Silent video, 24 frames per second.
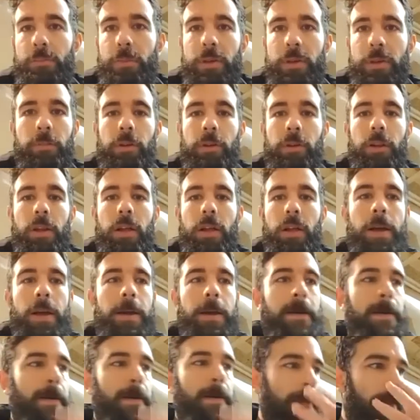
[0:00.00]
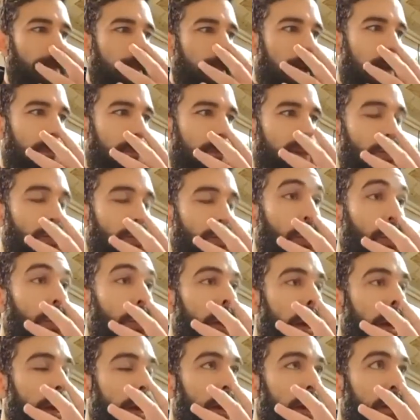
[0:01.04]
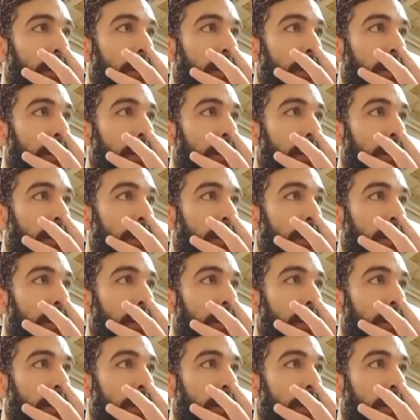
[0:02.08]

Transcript: people and um, so uh,